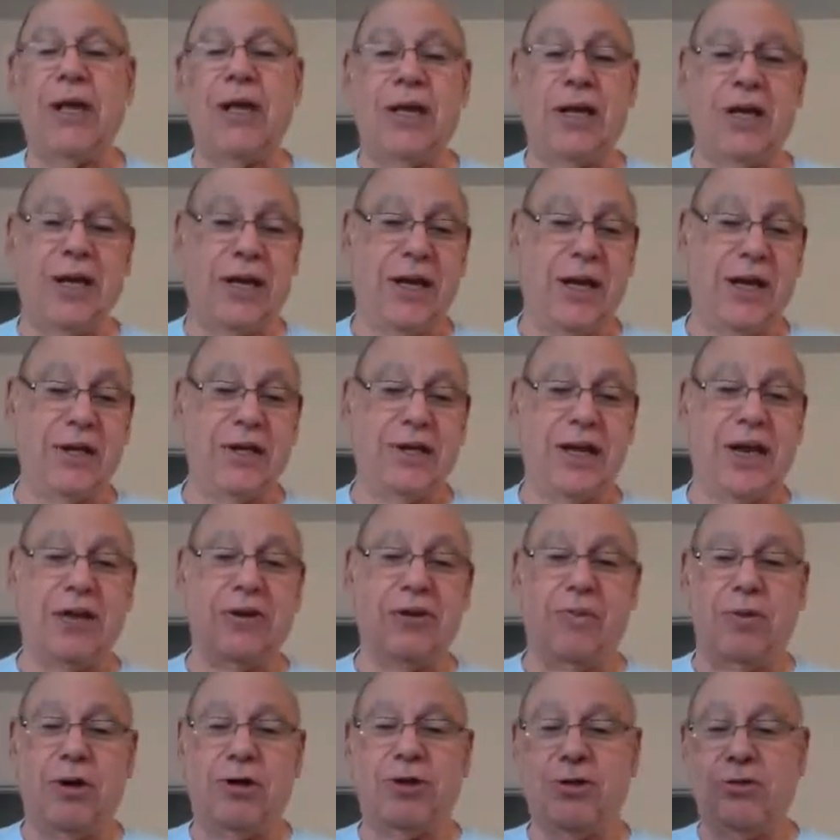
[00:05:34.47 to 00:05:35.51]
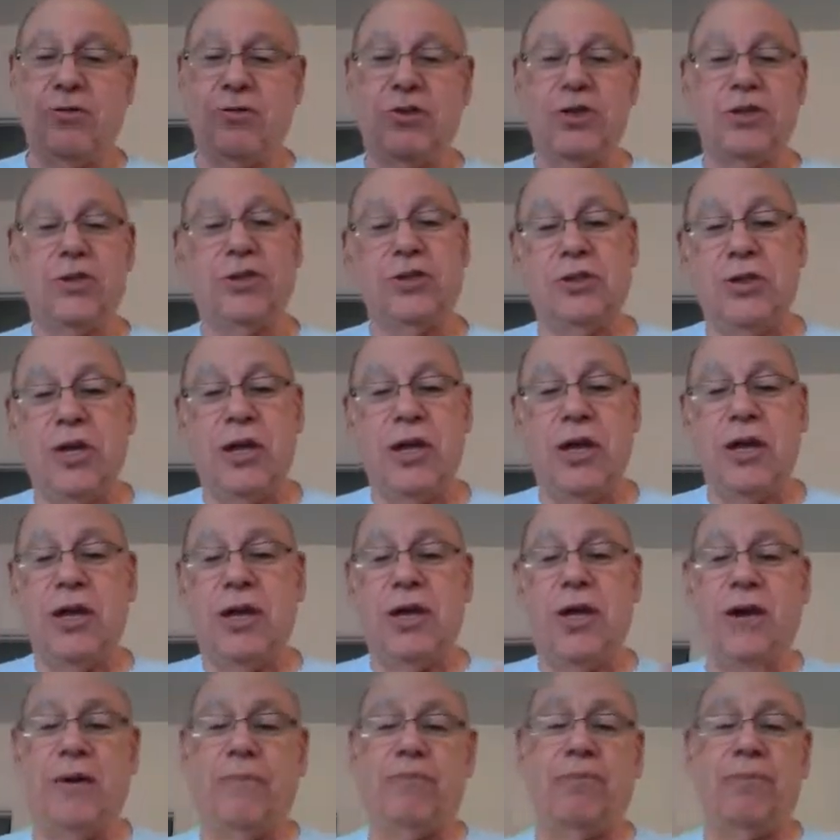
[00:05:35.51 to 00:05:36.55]
Again, thank you much.
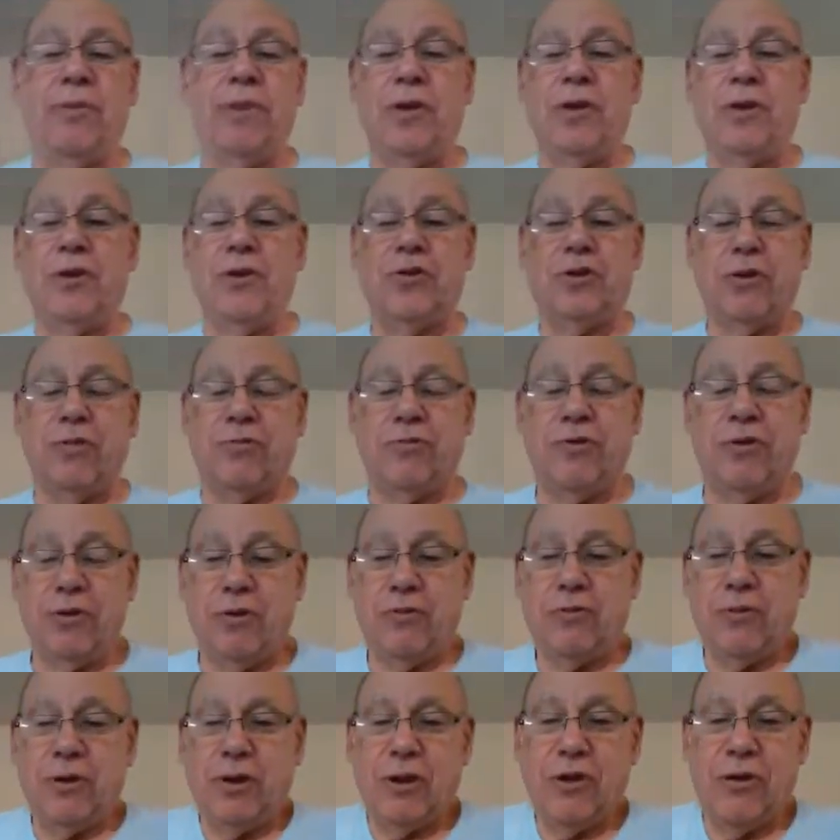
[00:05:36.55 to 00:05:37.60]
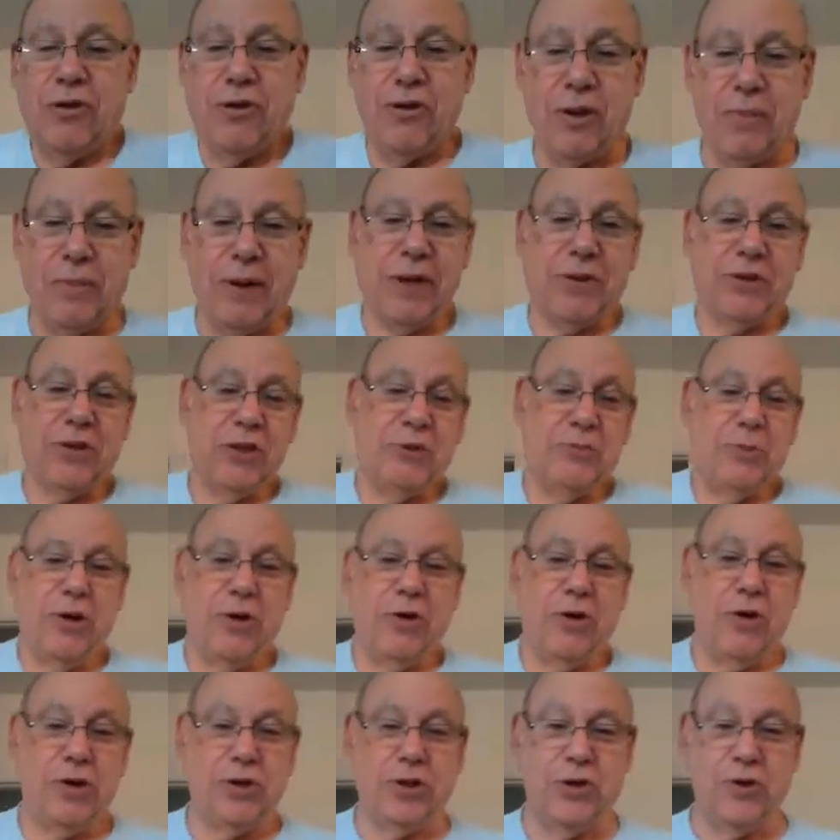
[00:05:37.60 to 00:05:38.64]
You should feel good about this
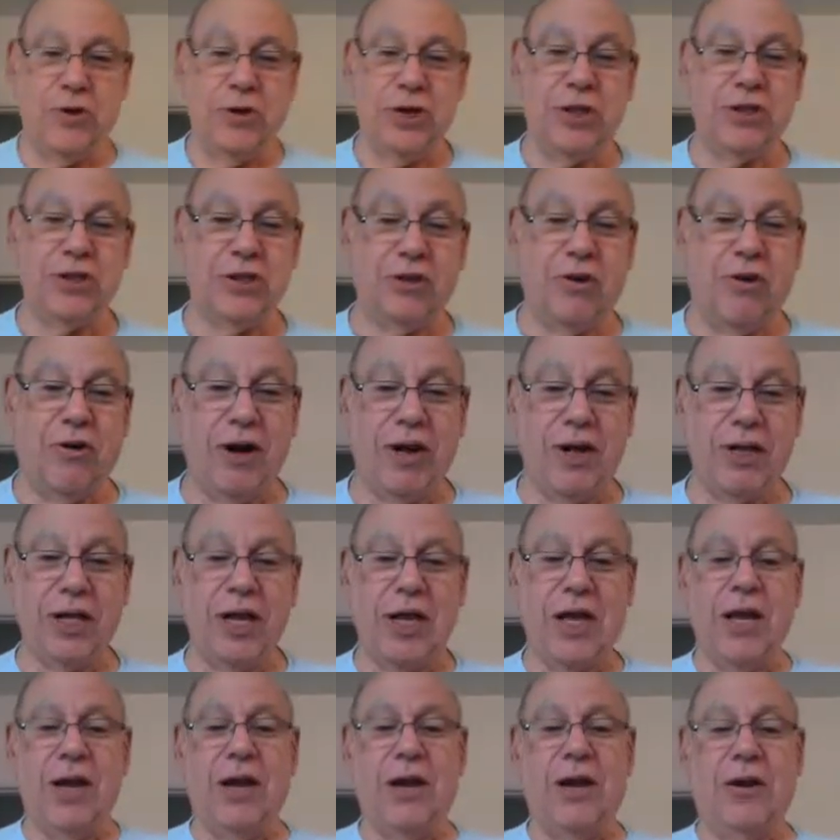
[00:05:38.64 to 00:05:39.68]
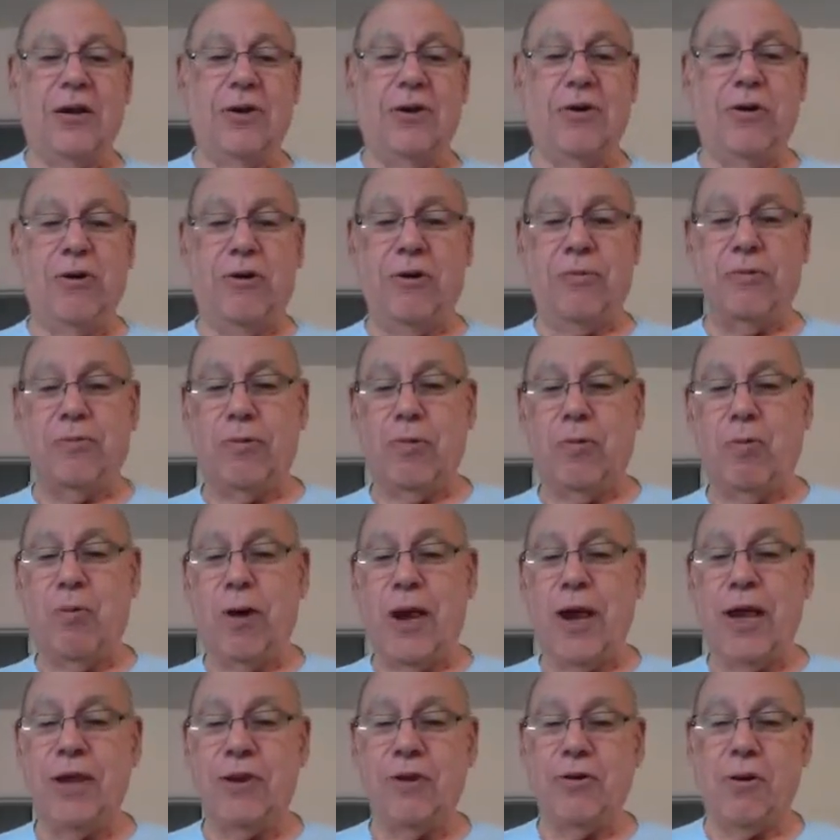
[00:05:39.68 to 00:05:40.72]
because you just started your
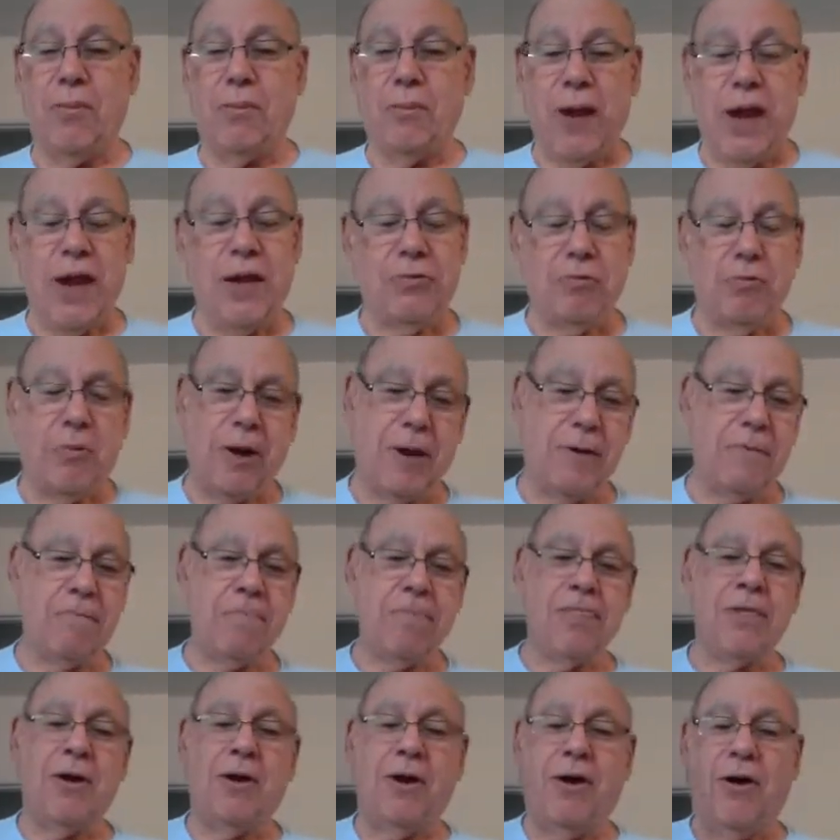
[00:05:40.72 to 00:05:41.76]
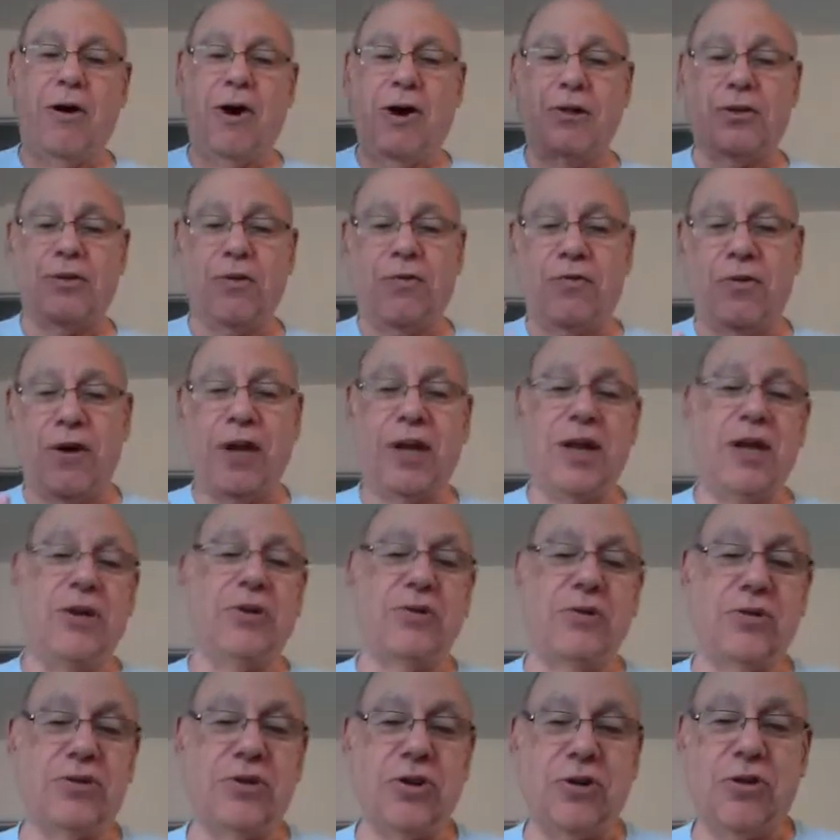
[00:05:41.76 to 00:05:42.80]
pathway onto
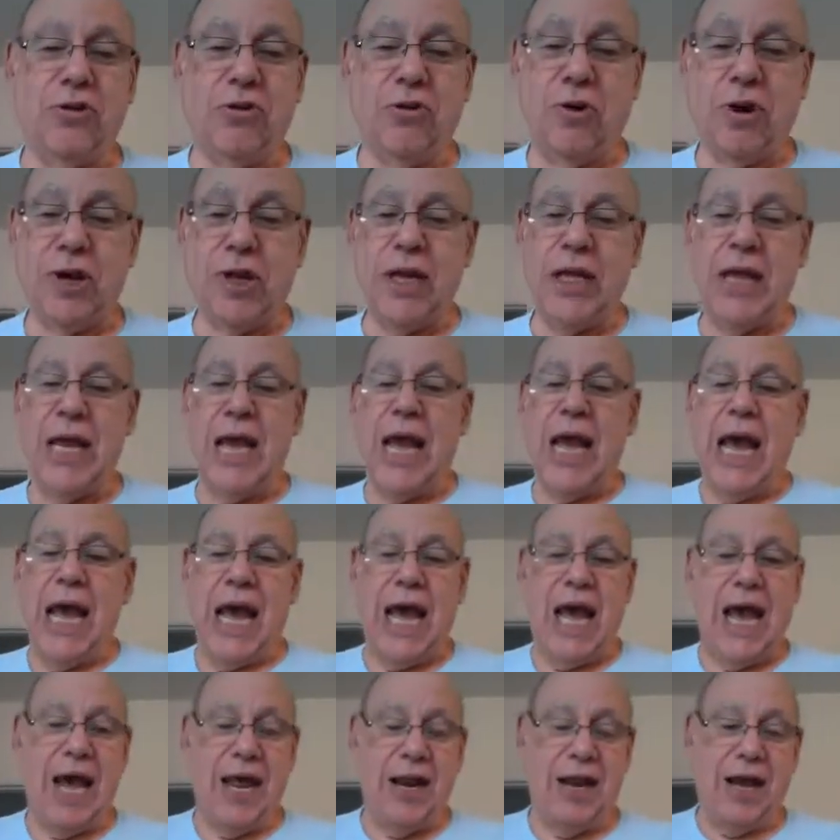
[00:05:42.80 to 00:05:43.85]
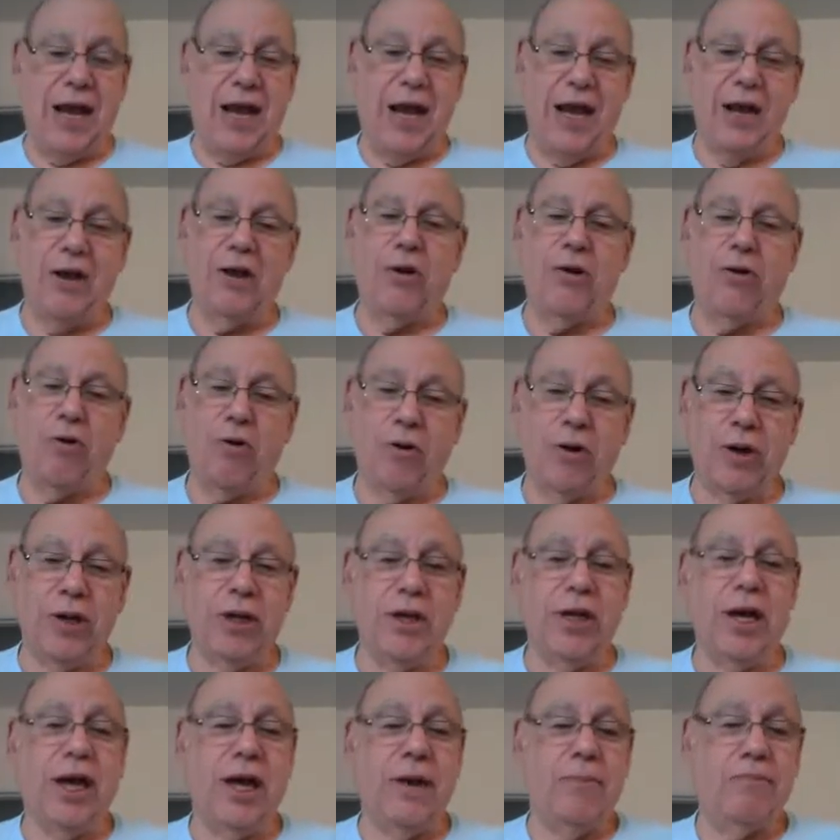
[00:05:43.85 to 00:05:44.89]
financial security and an
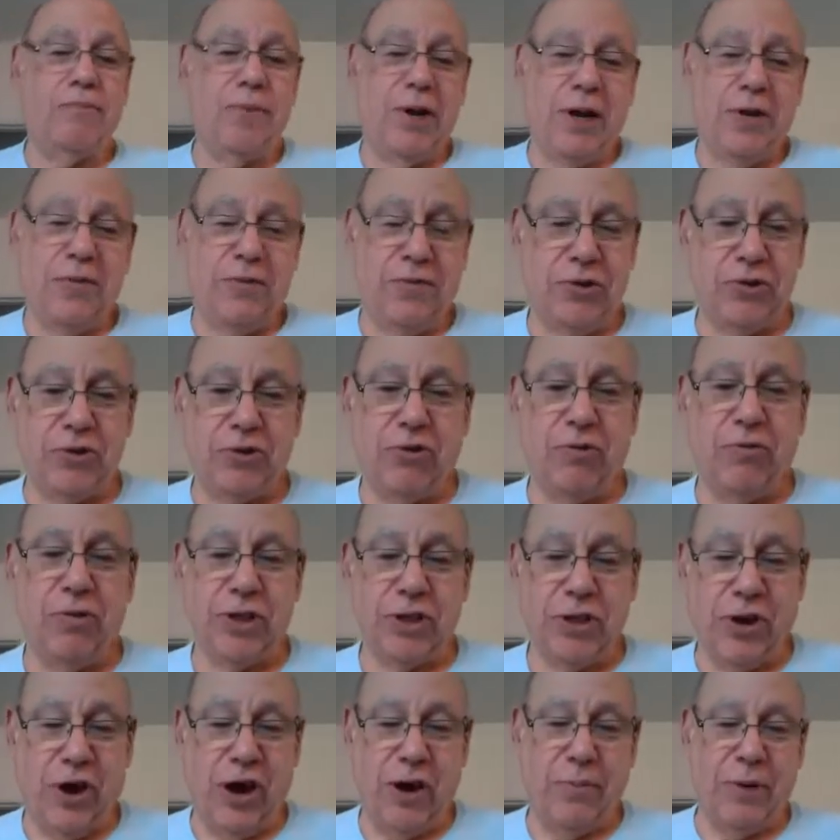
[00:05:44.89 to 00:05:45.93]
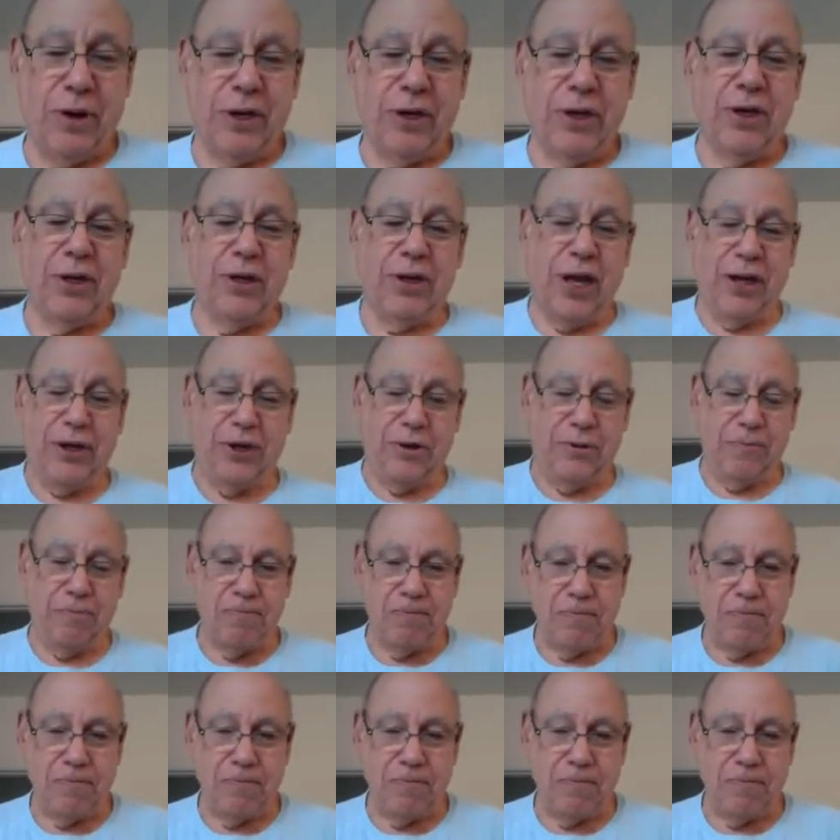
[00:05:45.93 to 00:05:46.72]
early and beneficial retirement. Thank you.